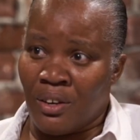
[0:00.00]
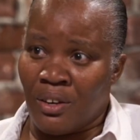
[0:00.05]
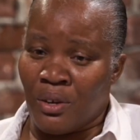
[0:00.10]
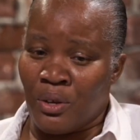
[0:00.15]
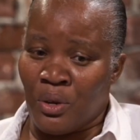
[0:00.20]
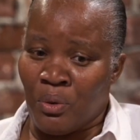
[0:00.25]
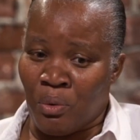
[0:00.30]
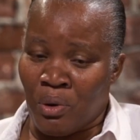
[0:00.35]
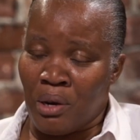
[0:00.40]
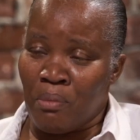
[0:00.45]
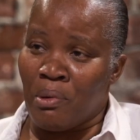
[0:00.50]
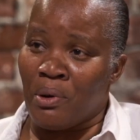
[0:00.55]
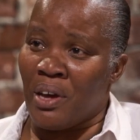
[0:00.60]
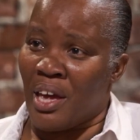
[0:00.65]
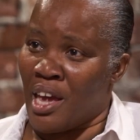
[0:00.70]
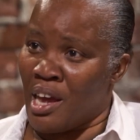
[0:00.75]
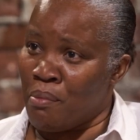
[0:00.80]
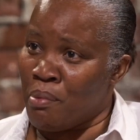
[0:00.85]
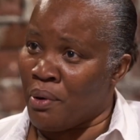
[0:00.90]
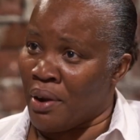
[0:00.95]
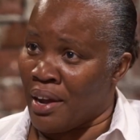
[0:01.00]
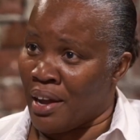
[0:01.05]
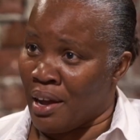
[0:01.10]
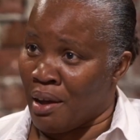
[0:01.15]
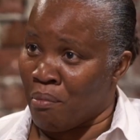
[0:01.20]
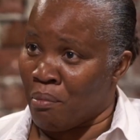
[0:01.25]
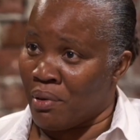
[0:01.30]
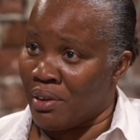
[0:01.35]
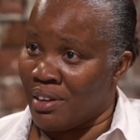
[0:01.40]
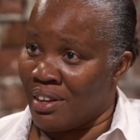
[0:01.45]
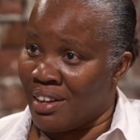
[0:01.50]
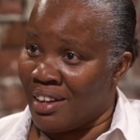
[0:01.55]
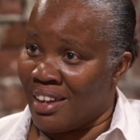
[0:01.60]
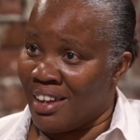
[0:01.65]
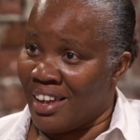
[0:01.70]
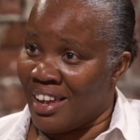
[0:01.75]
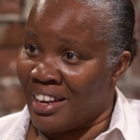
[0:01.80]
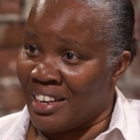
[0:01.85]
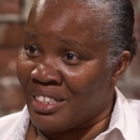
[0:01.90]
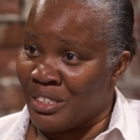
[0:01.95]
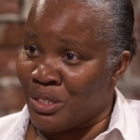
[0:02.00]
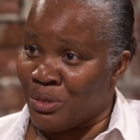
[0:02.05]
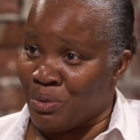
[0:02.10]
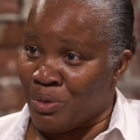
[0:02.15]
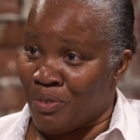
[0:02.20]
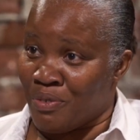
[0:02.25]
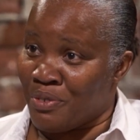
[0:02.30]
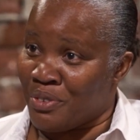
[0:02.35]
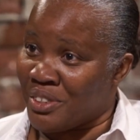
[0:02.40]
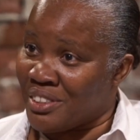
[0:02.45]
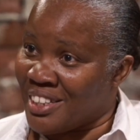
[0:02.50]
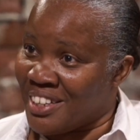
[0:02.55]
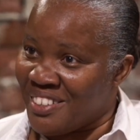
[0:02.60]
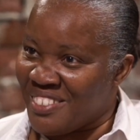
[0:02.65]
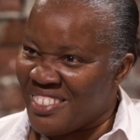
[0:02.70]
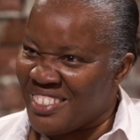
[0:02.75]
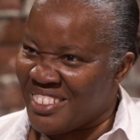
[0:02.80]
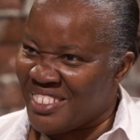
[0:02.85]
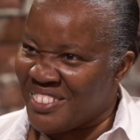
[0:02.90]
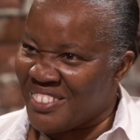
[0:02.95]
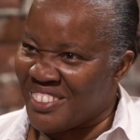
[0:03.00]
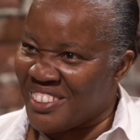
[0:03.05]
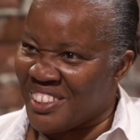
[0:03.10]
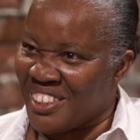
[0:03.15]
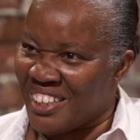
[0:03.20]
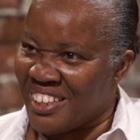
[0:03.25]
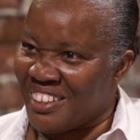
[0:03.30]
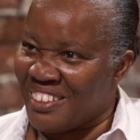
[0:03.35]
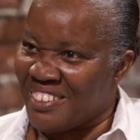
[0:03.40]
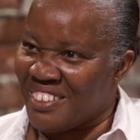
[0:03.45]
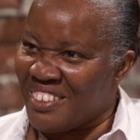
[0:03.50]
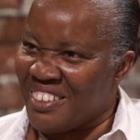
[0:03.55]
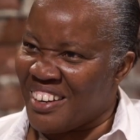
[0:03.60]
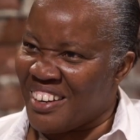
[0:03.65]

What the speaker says: know, you read about Abraham, and this is what, 4,000 years later?